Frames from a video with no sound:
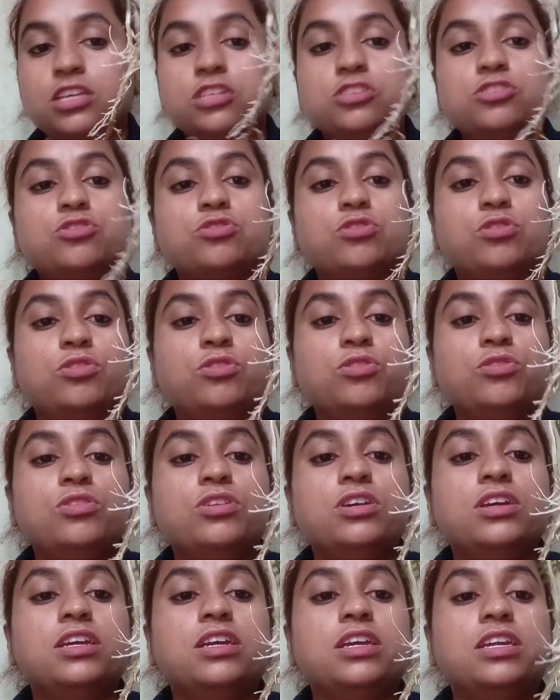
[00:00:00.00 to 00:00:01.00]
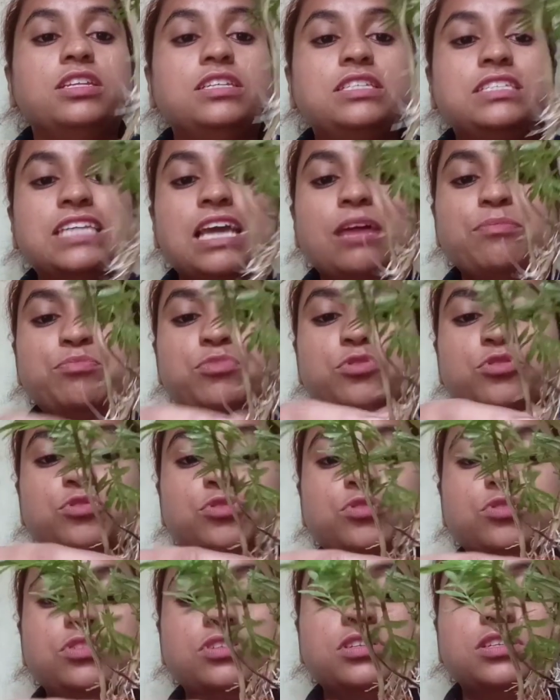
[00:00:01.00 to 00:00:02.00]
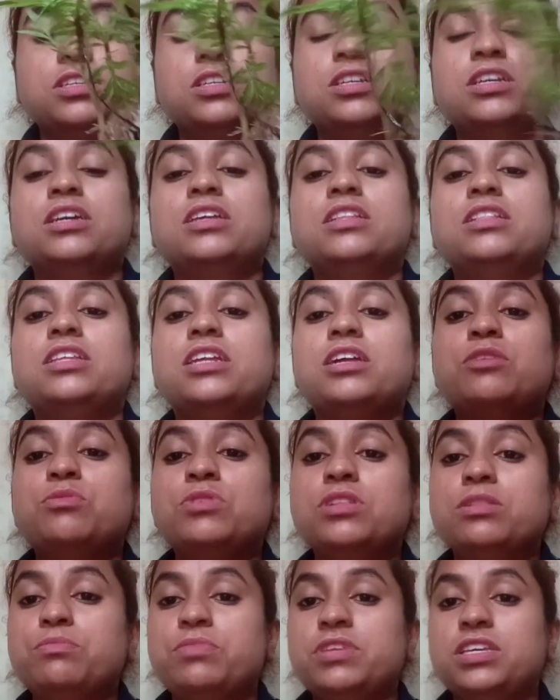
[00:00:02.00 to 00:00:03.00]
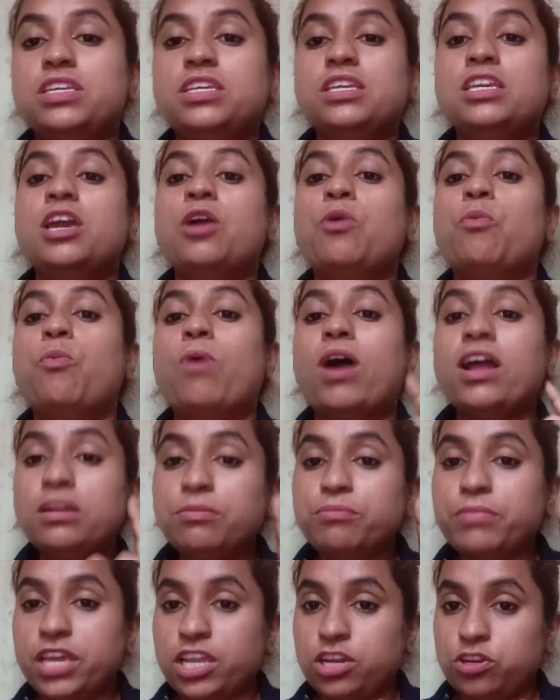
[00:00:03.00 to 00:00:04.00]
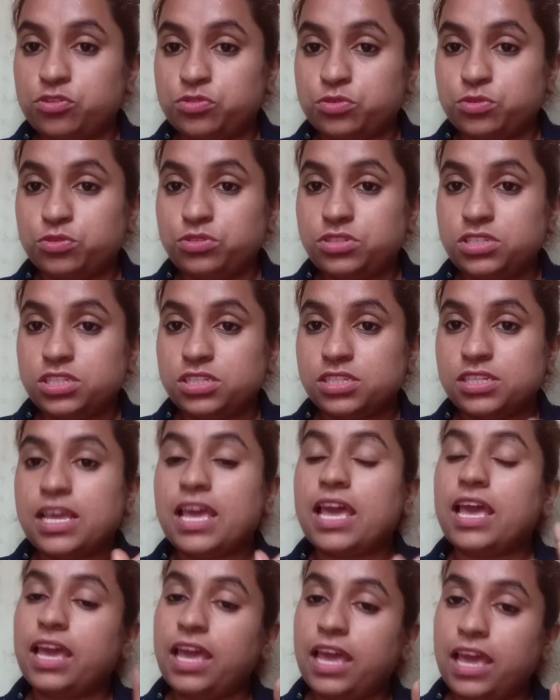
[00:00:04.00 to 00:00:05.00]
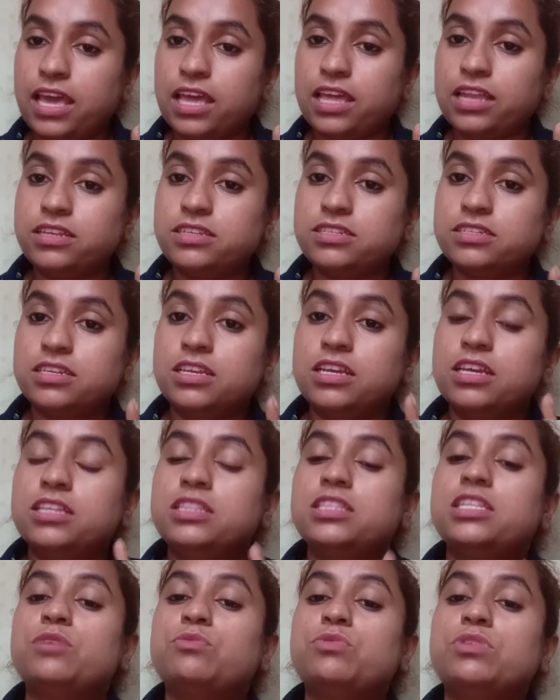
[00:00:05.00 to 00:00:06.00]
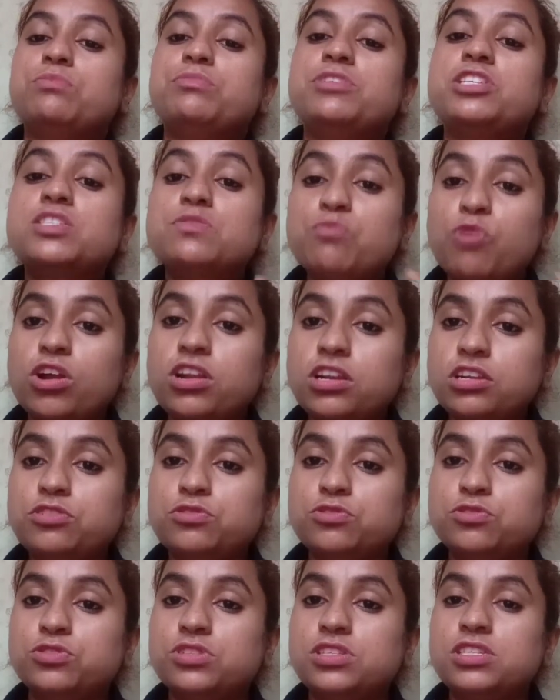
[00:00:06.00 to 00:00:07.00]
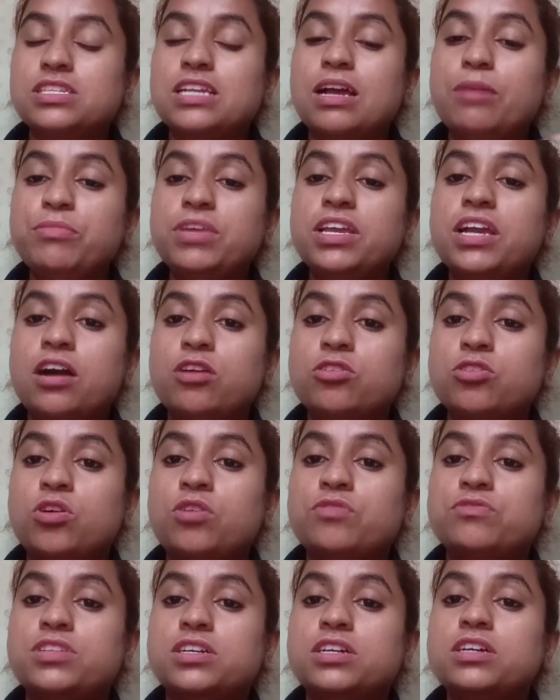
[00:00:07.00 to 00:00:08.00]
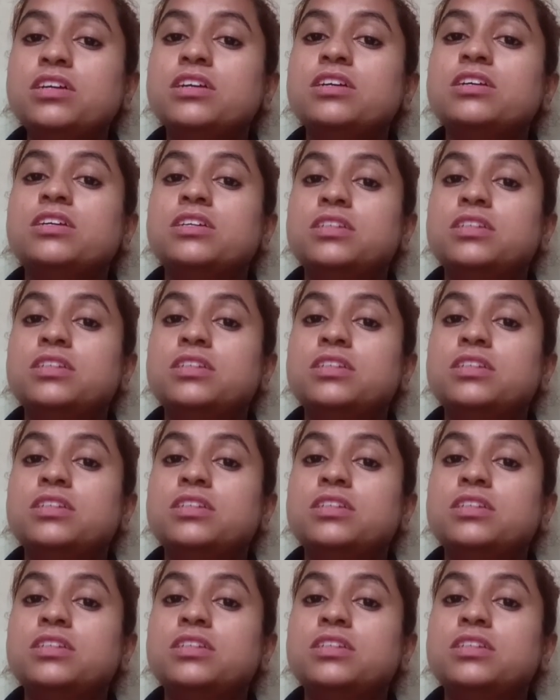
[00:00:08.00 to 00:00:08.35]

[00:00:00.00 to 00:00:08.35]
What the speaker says: So in taproot, there will be one main root and there will be smaller roots coming out of the